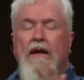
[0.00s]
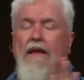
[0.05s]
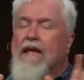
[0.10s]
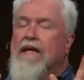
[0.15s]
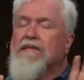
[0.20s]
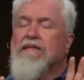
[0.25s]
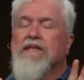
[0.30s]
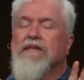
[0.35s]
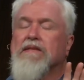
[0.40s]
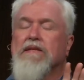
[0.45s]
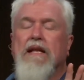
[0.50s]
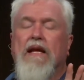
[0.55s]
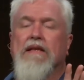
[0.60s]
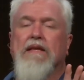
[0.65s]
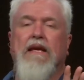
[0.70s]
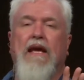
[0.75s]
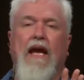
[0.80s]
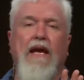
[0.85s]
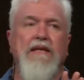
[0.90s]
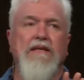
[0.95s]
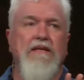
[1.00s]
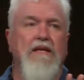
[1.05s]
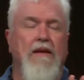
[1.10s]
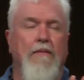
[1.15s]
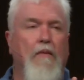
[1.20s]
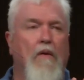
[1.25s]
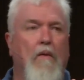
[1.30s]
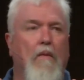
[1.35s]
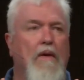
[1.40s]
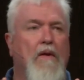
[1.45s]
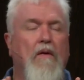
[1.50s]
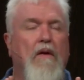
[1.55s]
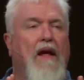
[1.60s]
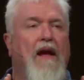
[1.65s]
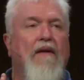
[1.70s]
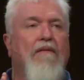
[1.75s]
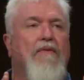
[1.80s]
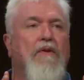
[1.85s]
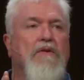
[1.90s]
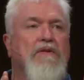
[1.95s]
That's just not the case anymore. We don't
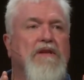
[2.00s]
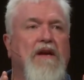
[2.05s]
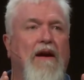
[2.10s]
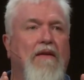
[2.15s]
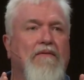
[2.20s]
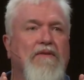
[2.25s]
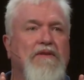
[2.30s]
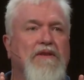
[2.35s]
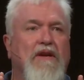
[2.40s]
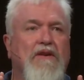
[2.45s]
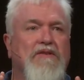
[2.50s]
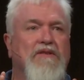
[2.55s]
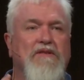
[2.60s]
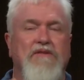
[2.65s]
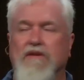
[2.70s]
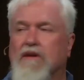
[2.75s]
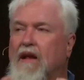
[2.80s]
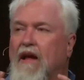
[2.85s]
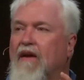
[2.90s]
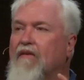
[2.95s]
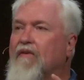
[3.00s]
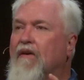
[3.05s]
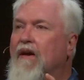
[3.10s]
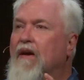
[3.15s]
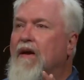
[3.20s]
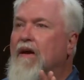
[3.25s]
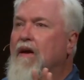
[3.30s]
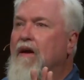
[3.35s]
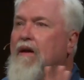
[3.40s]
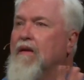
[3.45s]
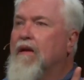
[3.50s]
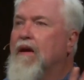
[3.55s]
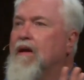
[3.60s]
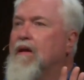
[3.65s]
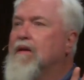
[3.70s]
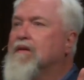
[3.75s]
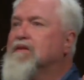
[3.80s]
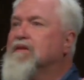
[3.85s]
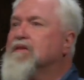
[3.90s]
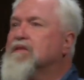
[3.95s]
have those conversations.
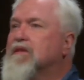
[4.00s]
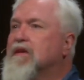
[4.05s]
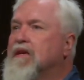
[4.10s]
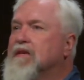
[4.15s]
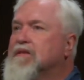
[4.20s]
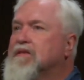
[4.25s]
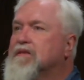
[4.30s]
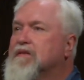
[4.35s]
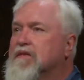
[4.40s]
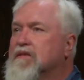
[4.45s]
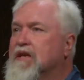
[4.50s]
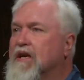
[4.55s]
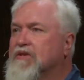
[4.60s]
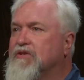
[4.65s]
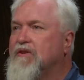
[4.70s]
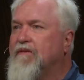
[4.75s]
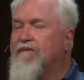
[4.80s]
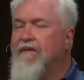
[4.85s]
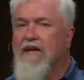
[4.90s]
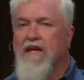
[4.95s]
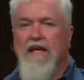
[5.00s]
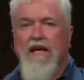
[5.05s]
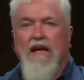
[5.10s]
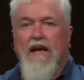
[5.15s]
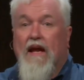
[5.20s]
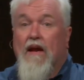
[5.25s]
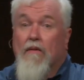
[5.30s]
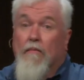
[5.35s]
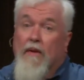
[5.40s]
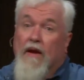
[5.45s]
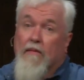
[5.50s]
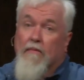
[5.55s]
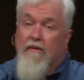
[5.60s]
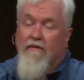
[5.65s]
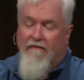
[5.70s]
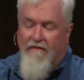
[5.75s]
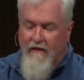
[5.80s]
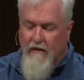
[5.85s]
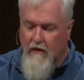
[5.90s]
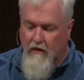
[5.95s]
It's touchy-feely, and I don't make
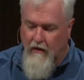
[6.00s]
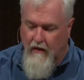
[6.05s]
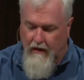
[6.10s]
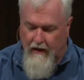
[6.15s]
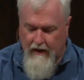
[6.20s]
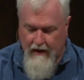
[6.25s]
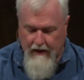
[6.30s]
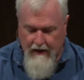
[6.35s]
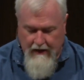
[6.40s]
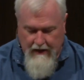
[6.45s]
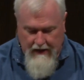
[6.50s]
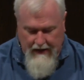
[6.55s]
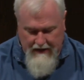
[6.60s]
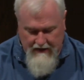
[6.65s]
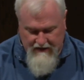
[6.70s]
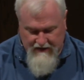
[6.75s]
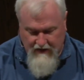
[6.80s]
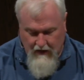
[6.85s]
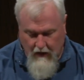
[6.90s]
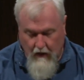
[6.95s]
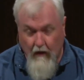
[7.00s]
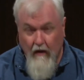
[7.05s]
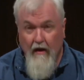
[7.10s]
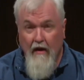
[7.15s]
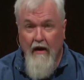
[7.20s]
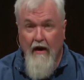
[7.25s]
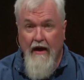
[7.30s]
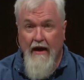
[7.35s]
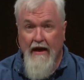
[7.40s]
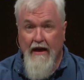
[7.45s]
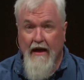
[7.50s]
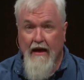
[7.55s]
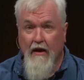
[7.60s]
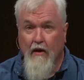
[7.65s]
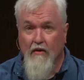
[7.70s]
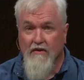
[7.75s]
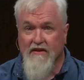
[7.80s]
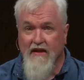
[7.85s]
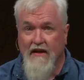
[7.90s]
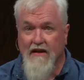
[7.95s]
me feel good. And so he
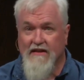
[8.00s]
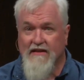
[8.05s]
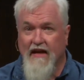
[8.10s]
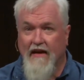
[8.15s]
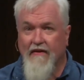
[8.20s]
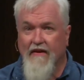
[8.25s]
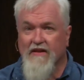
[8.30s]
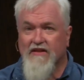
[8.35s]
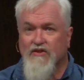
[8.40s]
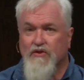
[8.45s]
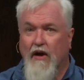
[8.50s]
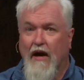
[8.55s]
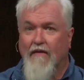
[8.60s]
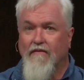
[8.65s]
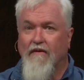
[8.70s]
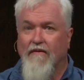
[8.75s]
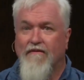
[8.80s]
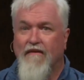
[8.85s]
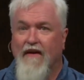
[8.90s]
goes on to say, this drive to